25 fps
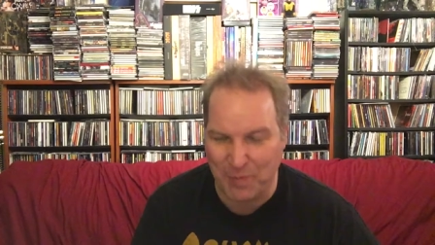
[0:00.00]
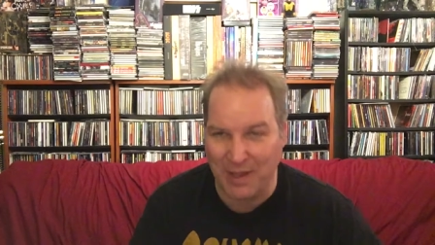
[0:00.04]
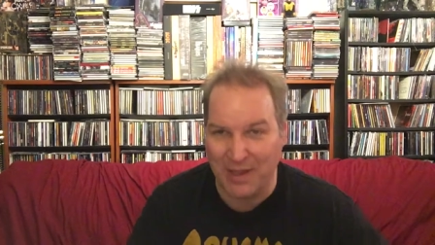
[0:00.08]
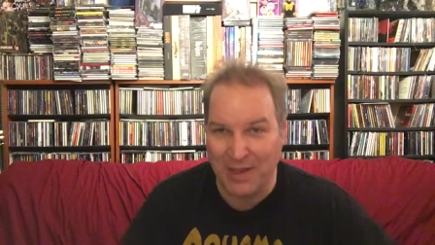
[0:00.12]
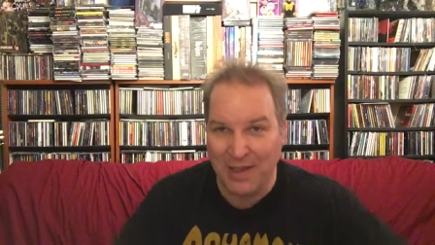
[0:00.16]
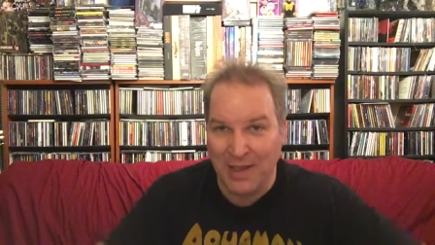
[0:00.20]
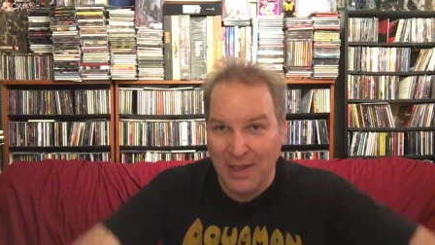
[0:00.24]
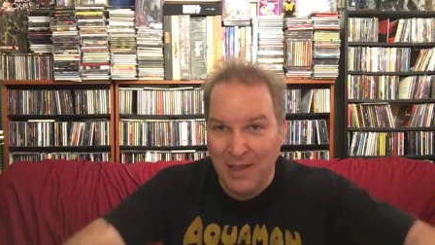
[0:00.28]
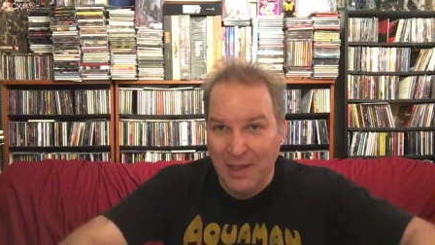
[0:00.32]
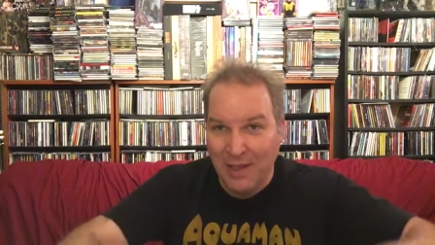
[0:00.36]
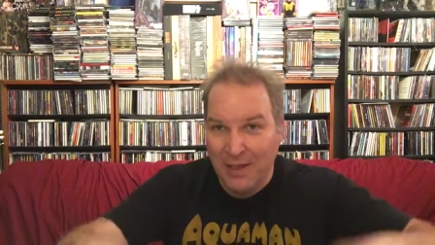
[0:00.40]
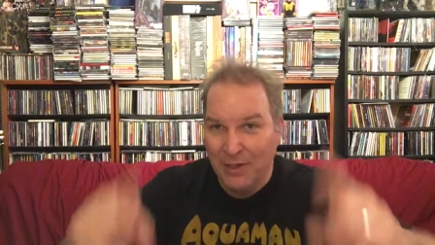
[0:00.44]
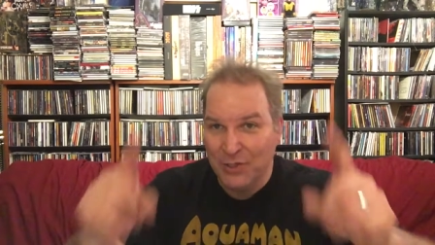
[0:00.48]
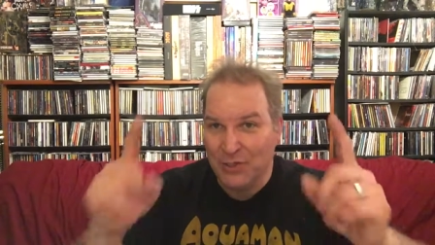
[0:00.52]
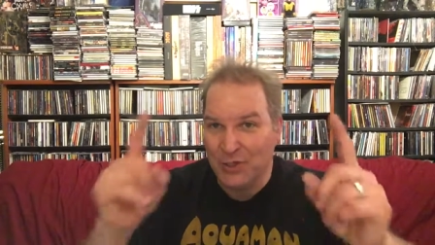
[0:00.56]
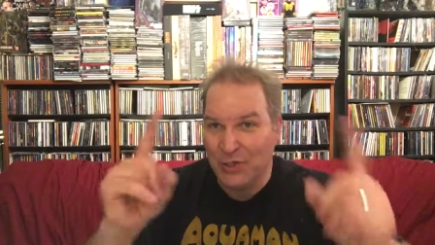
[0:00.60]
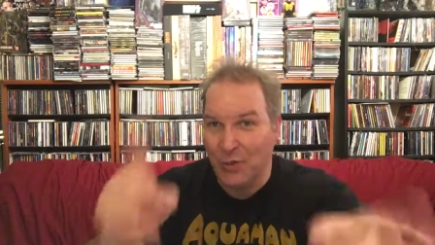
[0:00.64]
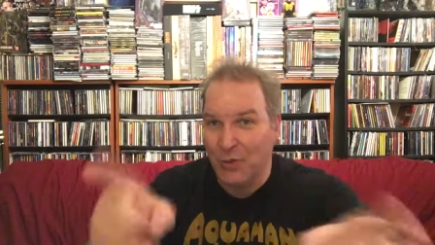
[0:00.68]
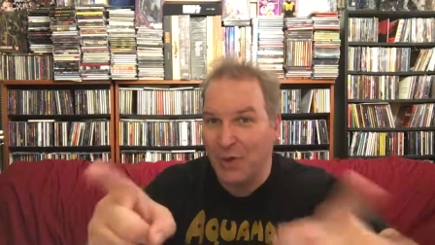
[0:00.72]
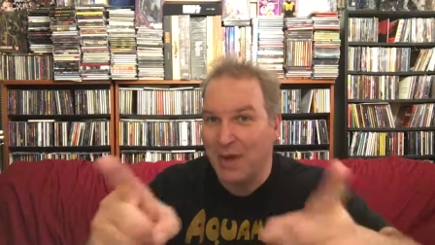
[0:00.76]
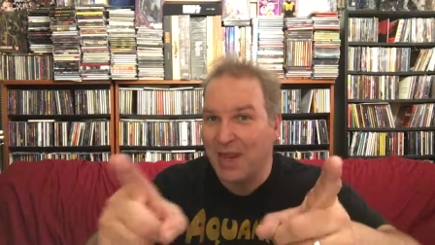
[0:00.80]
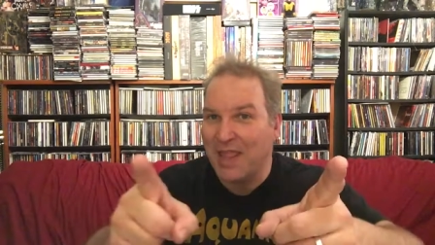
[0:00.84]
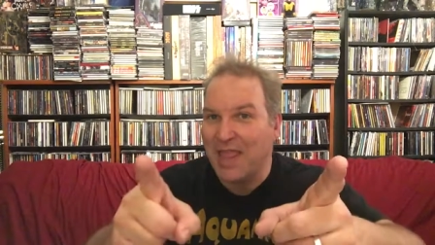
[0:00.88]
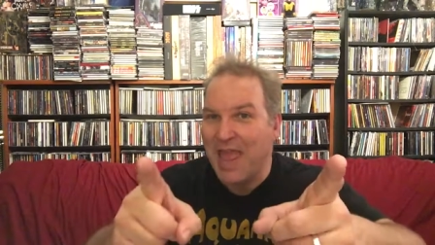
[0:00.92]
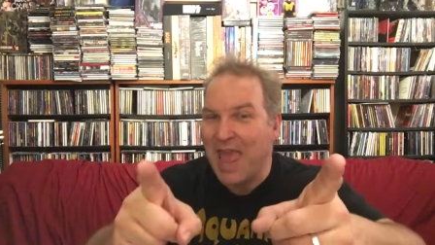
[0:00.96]
But
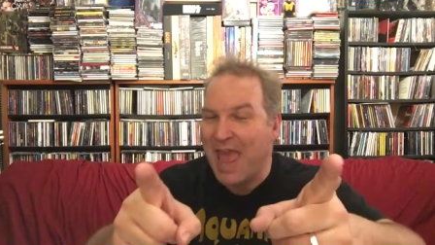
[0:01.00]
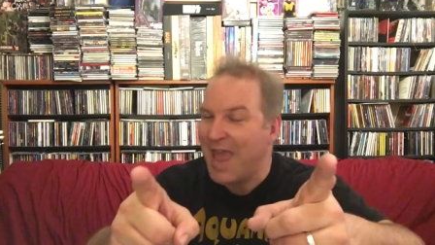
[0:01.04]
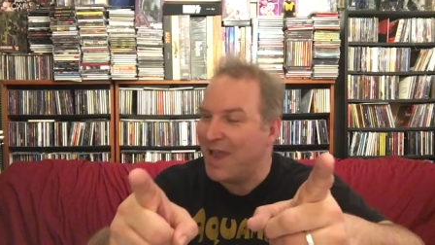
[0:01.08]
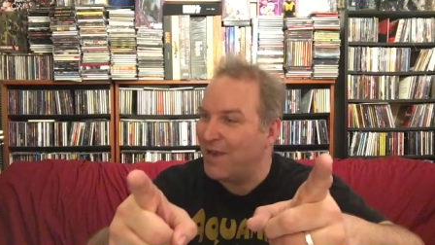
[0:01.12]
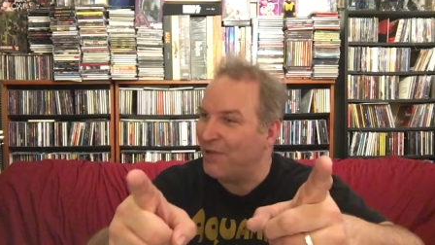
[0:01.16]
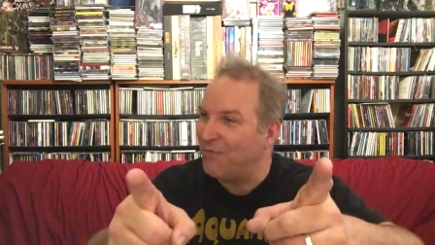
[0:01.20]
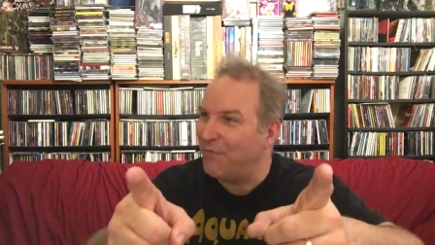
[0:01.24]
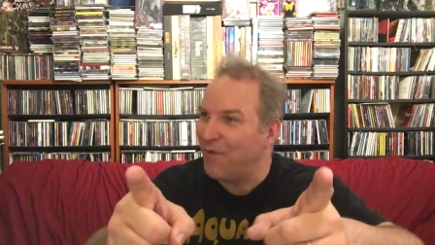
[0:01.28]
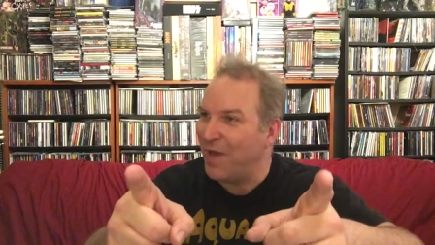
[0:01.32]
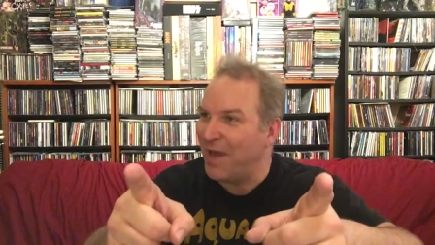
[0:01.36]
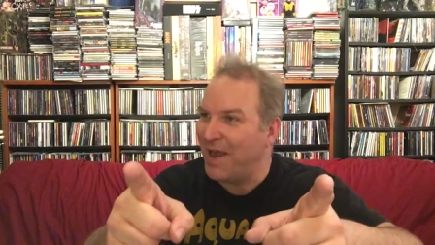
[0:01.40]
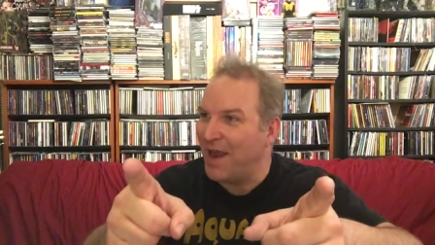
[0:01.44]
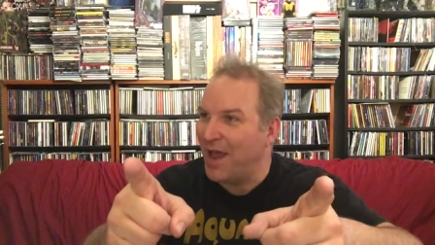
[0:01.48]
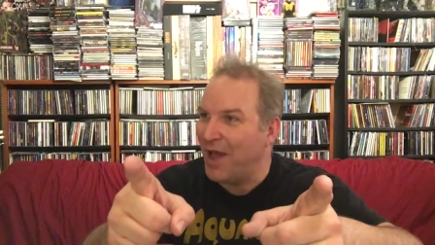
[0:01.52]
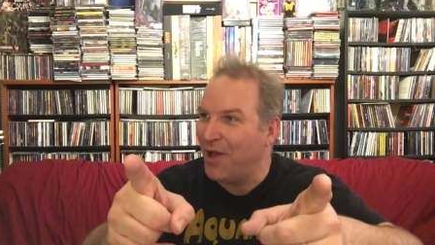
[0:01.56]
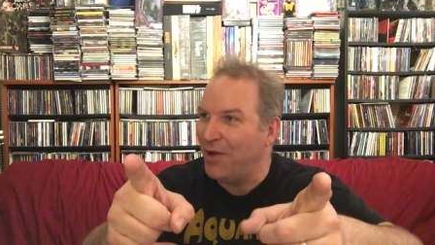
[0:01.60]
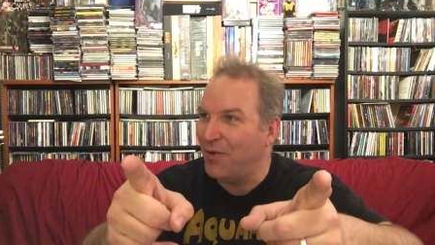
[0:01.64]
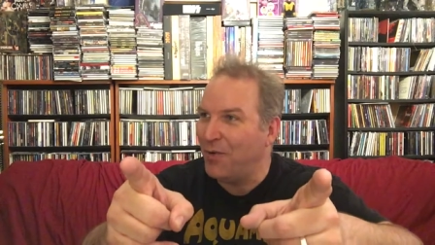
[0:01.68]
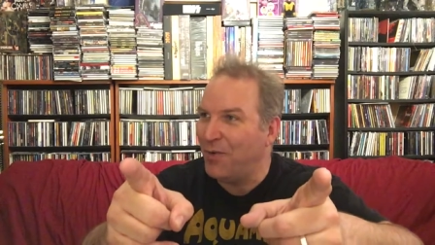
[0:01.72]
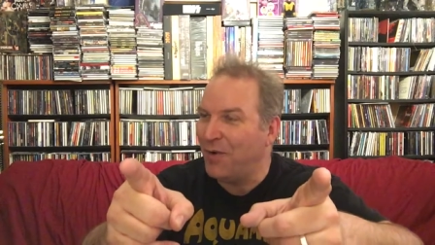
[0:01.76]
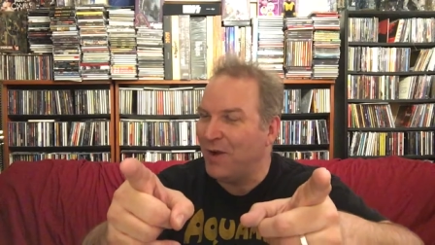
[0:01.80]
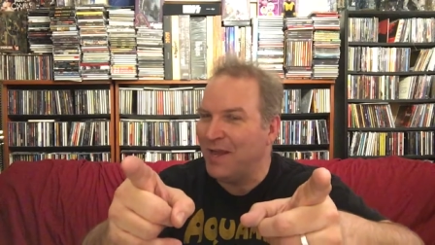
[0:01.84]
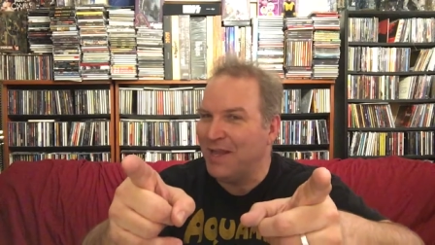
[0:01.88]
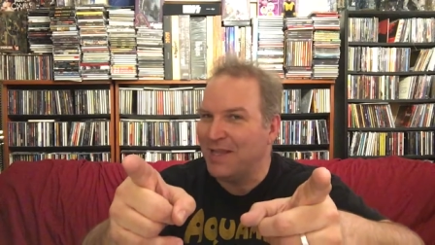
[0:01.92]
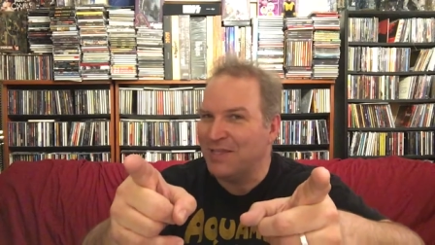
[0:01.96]
tune in then, find out
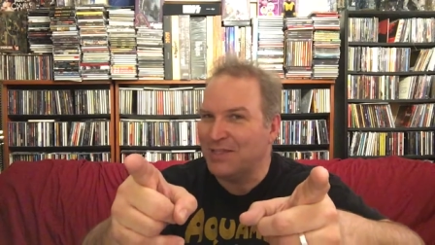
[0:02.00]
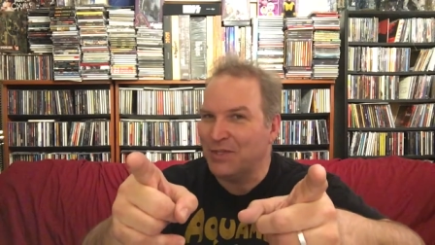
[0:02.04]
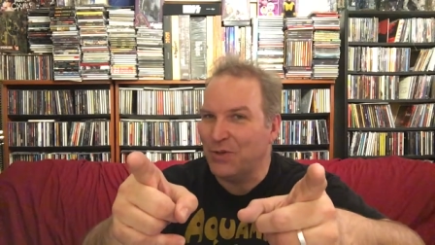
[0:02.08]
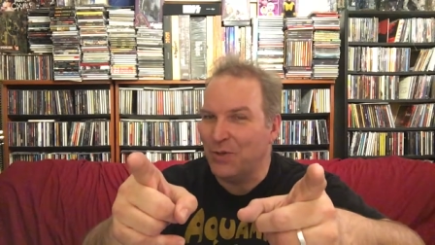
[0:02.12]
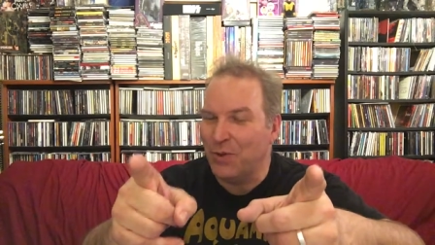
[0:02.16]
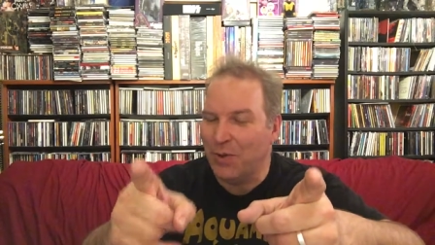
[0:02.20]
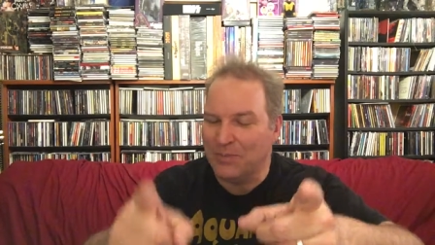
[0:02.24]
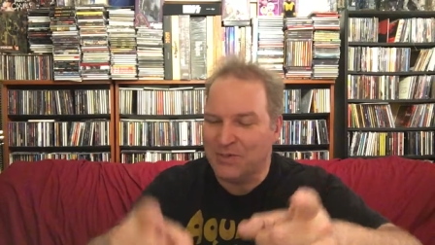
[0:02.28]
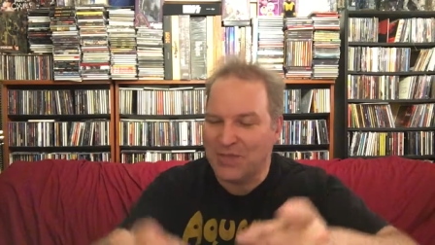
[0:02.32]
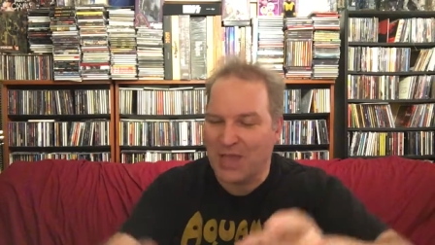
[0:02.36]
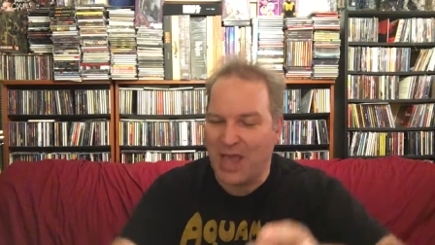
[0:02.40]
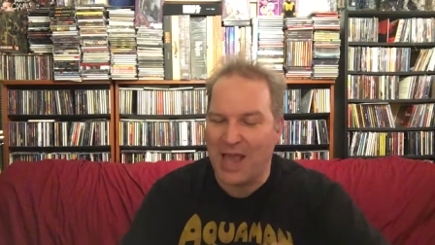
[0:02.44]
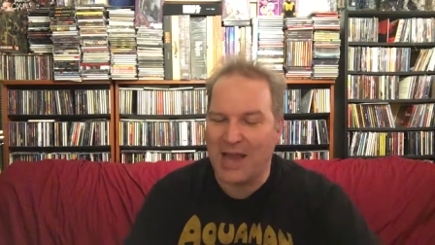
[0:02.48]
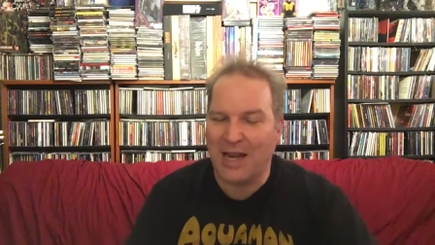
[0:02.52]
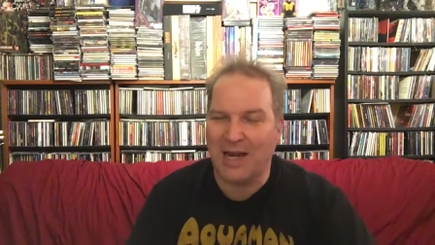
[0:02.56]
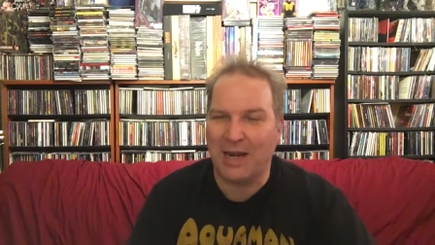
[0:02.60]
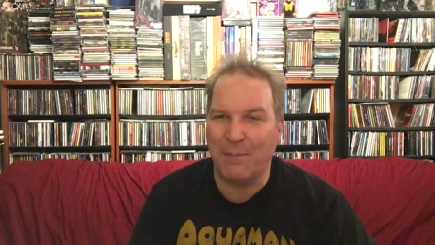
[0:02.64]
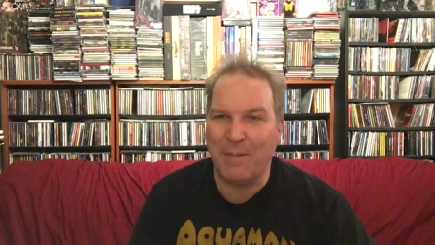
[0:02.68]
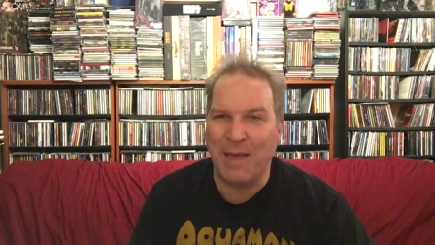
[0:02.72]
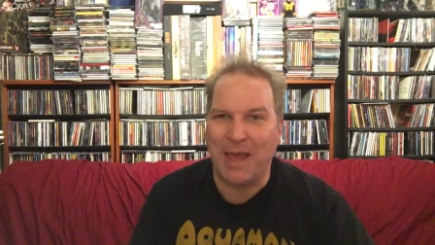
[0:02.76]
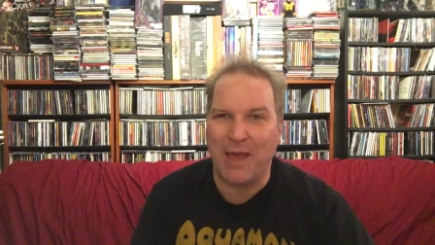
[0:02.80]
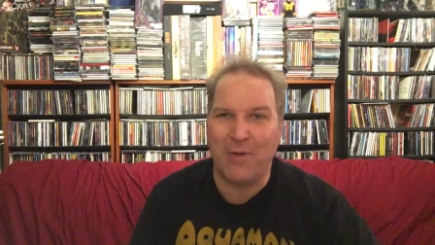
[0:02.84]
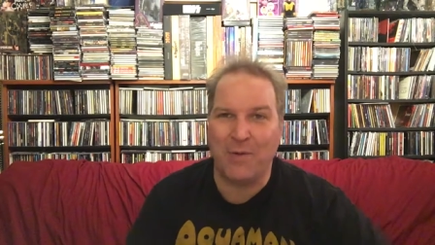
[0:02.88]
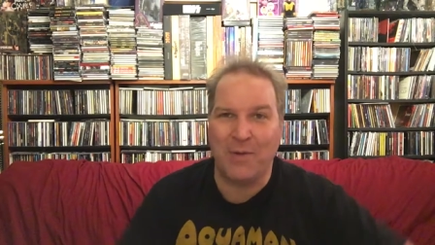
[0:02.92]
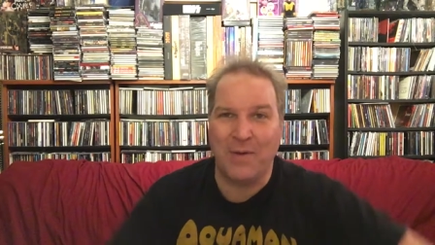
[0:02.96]
who it is and who I'm talking
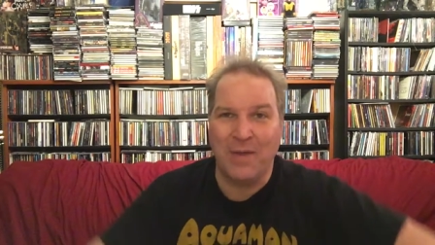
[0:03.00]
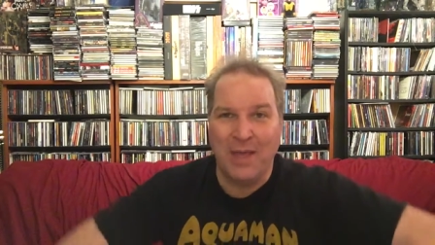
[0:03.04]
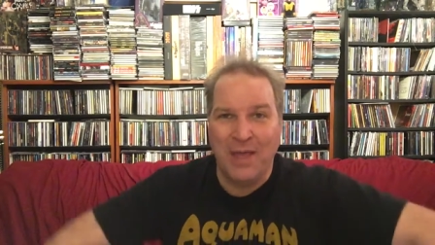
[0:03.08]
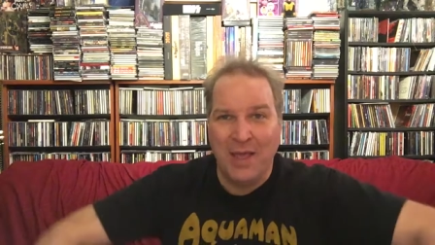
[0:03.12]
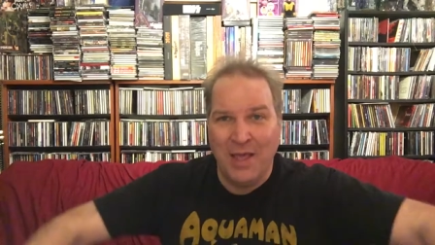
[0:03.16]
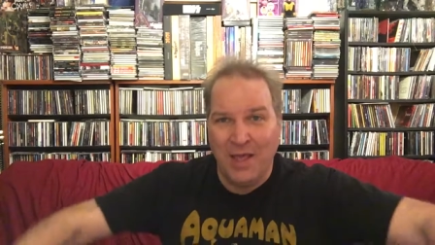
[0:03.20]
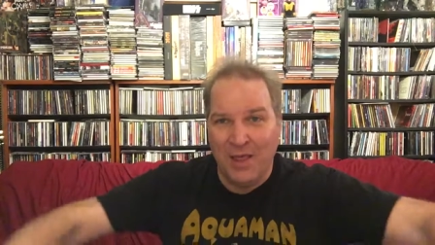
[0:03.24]
about.